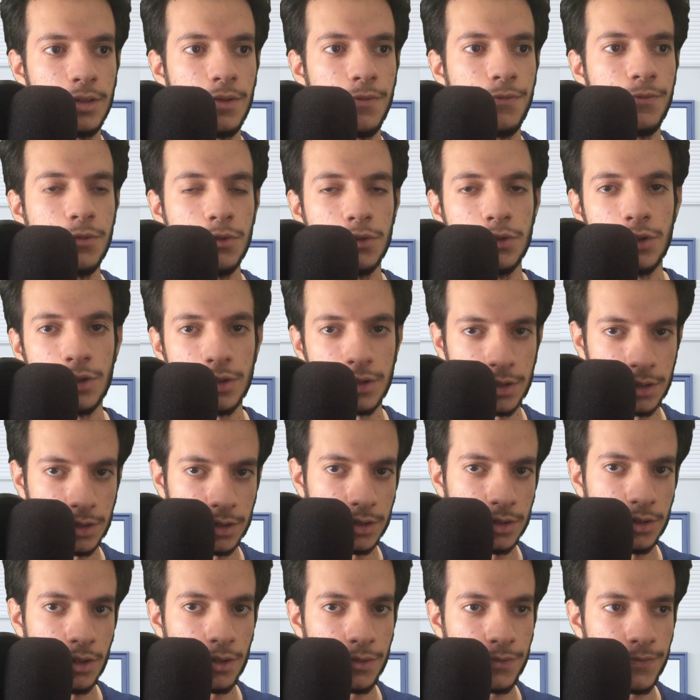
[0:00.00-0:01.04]
features
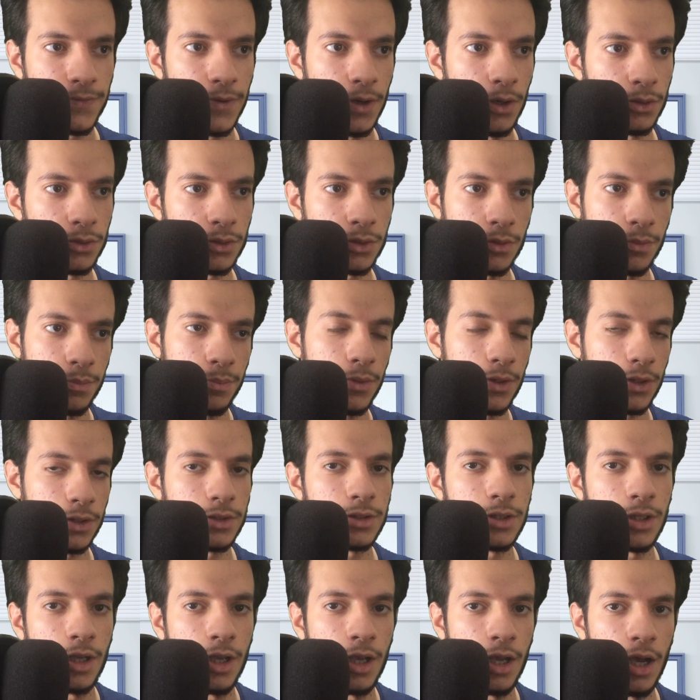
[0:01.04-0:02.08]
is not found,
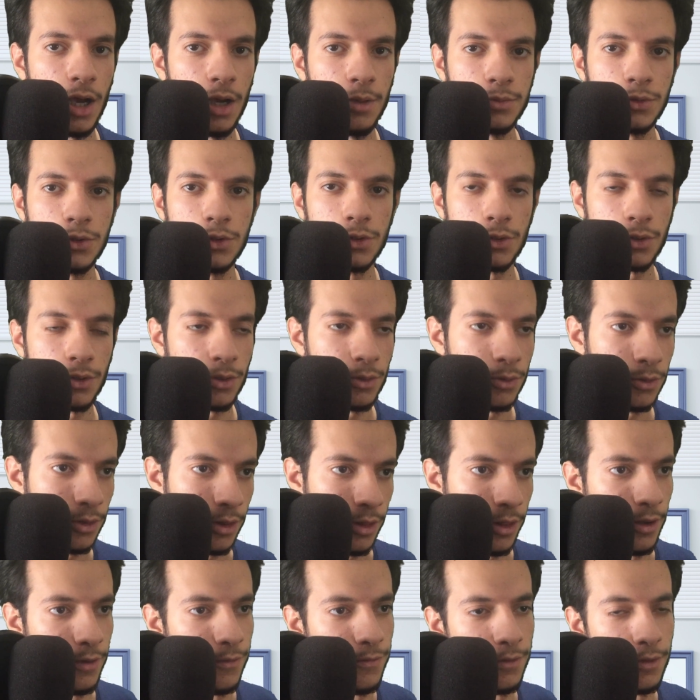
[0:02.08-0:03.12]
but I'm sure
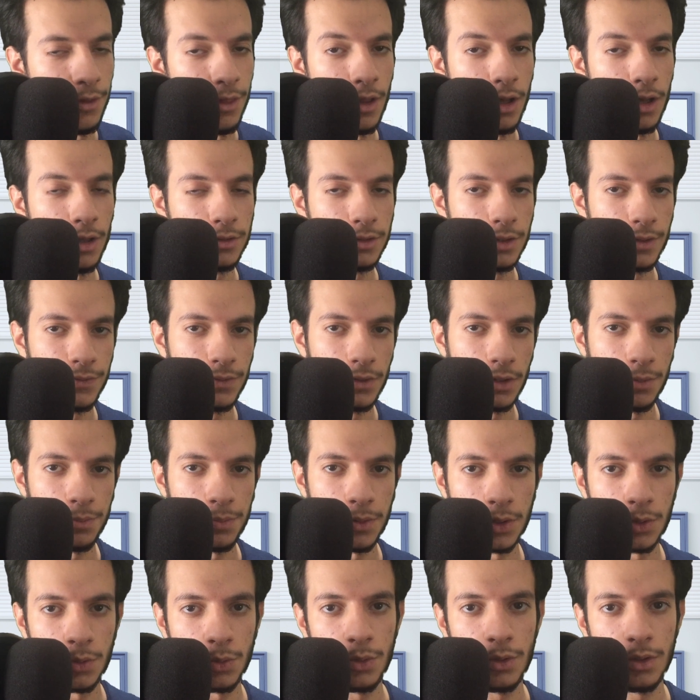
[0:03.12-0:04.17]
the
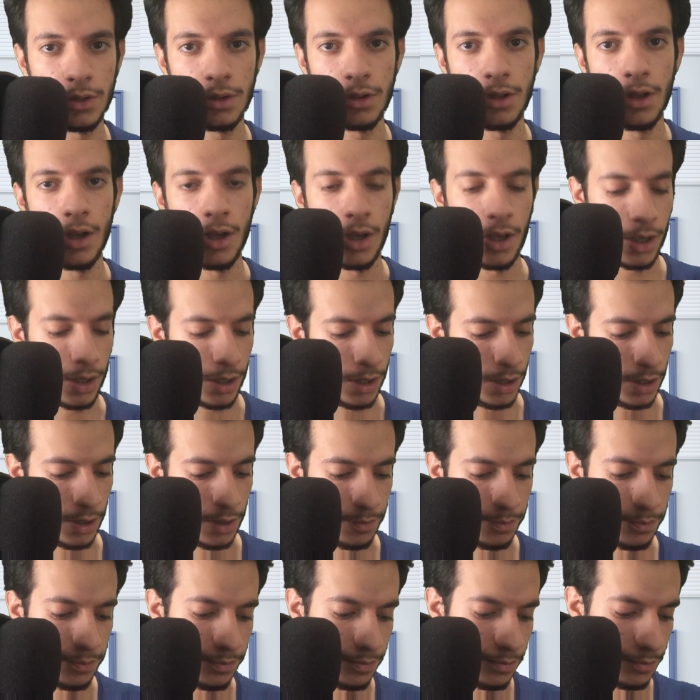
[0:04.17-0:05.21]
developer will
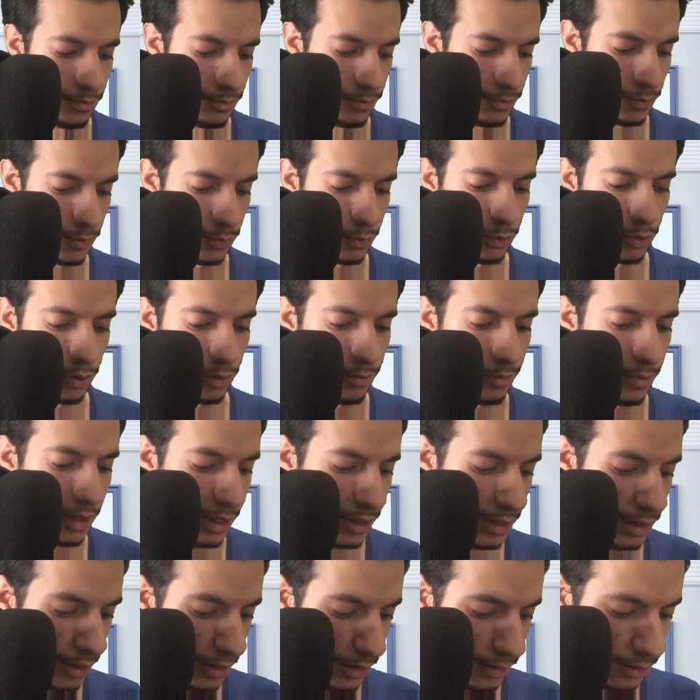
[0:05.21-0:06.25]

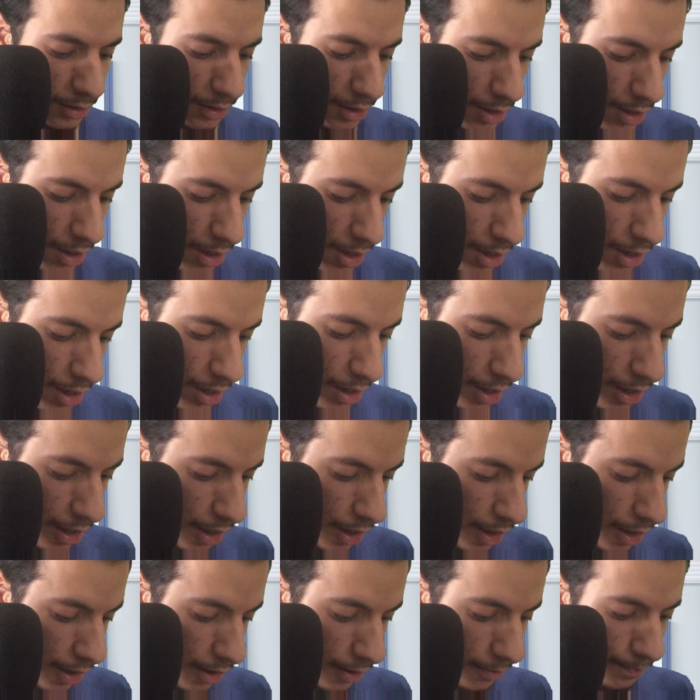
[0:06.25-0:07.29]
make it.
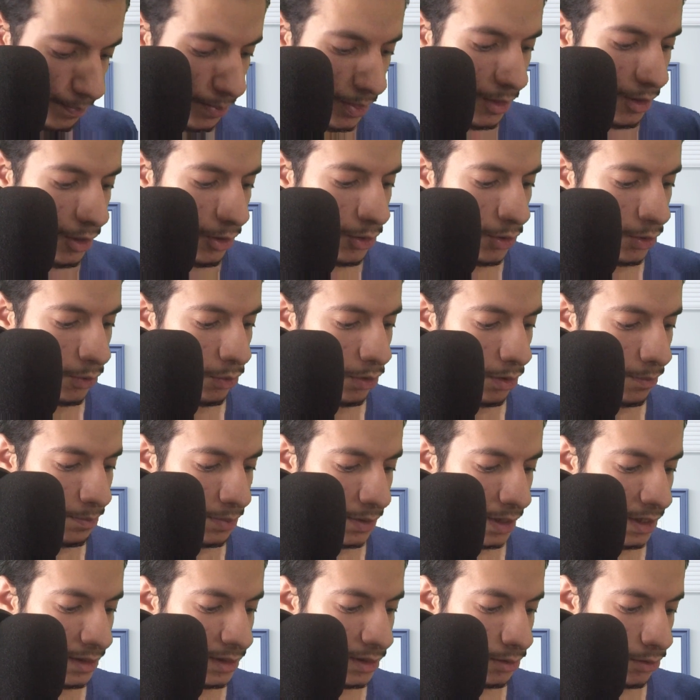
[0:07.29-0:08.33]
You will
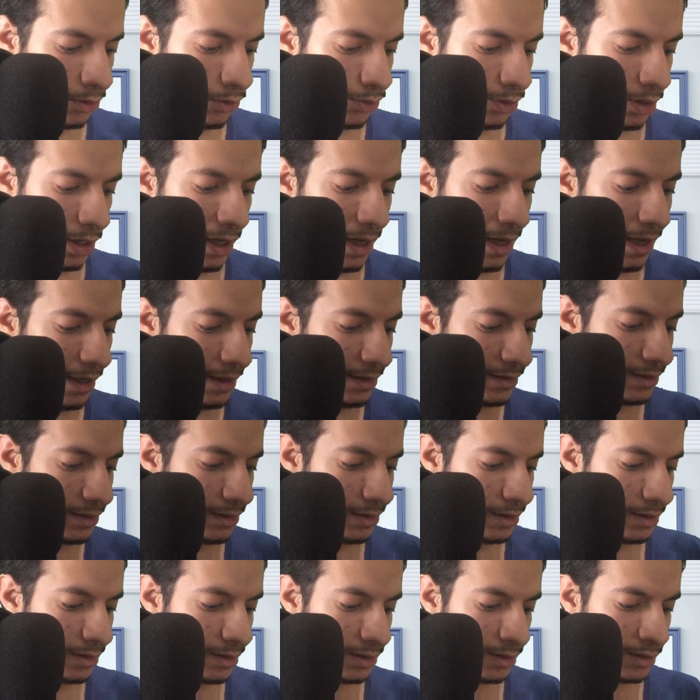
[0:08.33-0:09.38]
press on
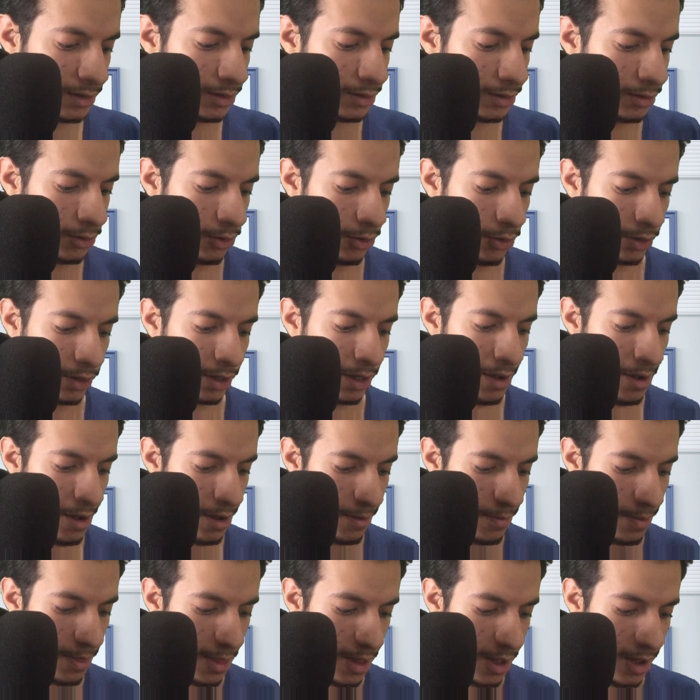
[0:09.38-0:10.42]
assets,
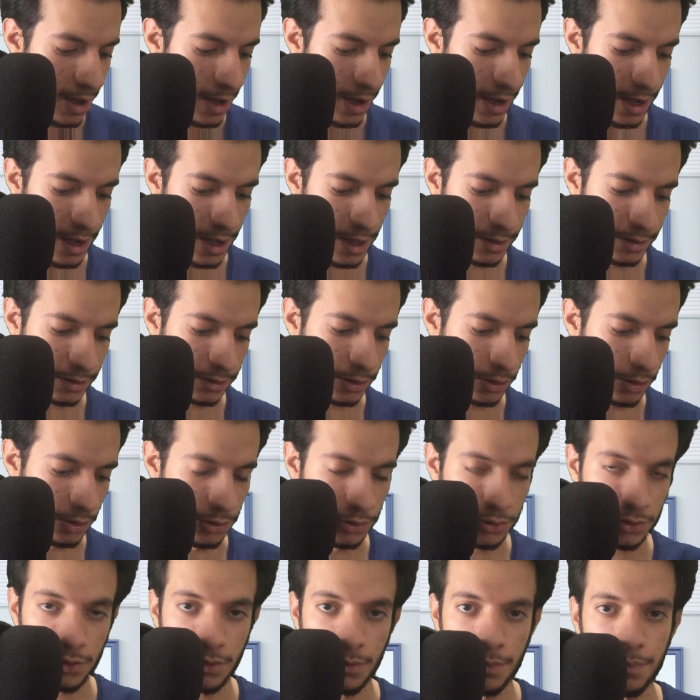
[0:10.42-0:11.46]
okay, and
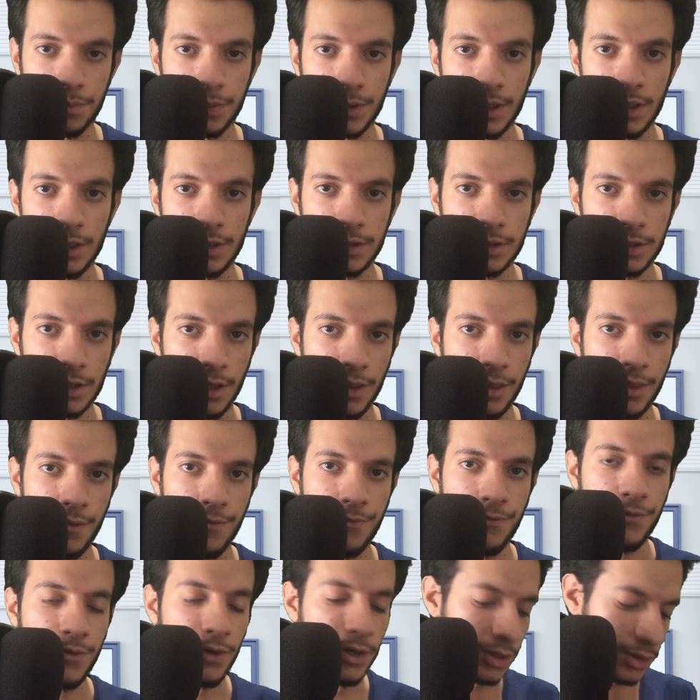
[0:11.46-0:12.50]
press on the
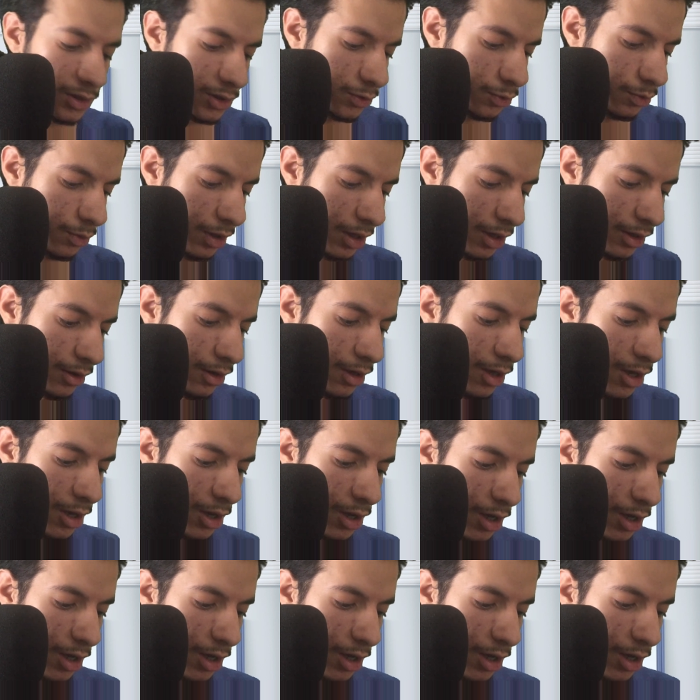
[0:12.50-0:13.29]
first one,